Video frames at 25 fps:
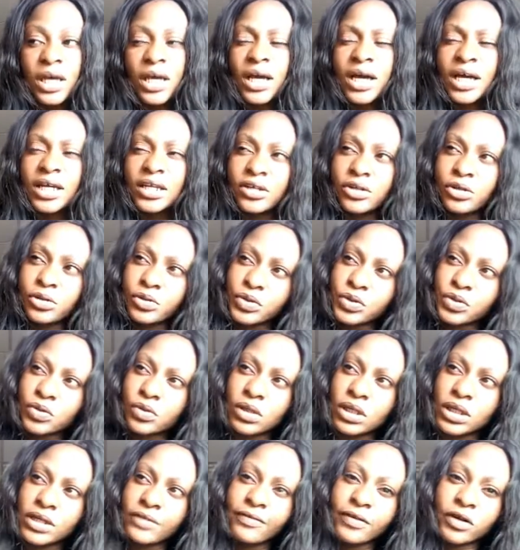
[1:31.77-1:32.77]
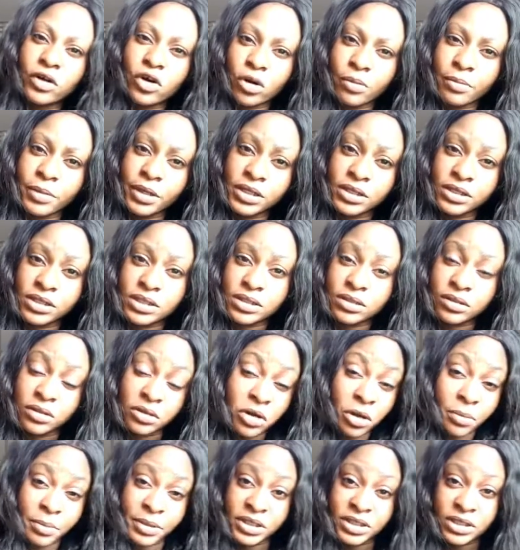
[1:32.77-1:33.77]
and then also leave a comment in the
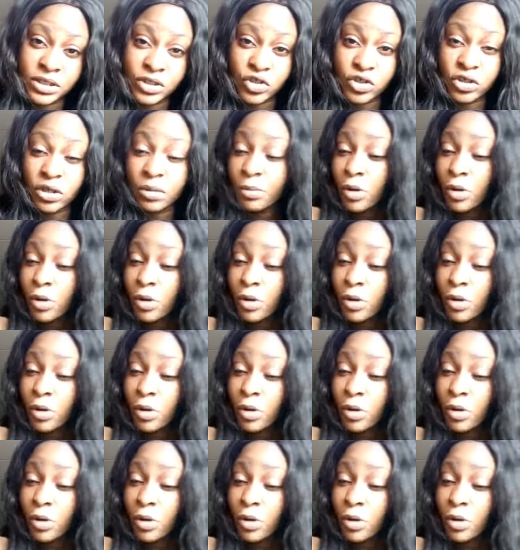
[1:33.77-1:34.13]
comment section.